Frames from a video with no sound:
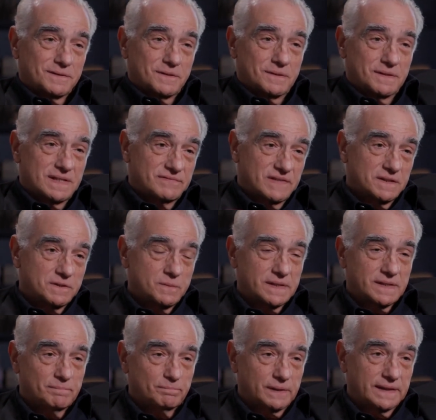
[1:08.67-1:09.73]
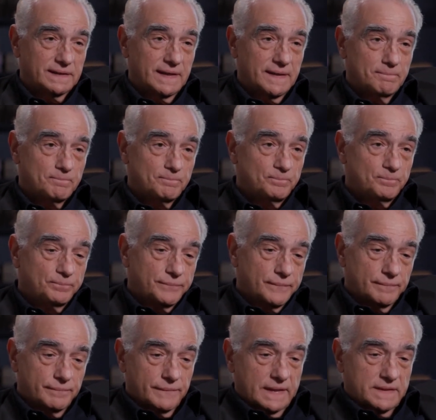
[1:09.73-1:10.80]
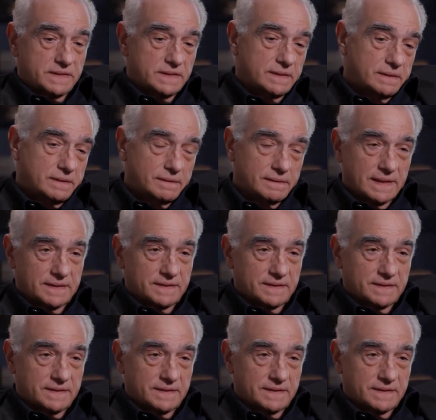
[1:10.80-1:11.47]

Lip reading: Do you give in to it completely? That's the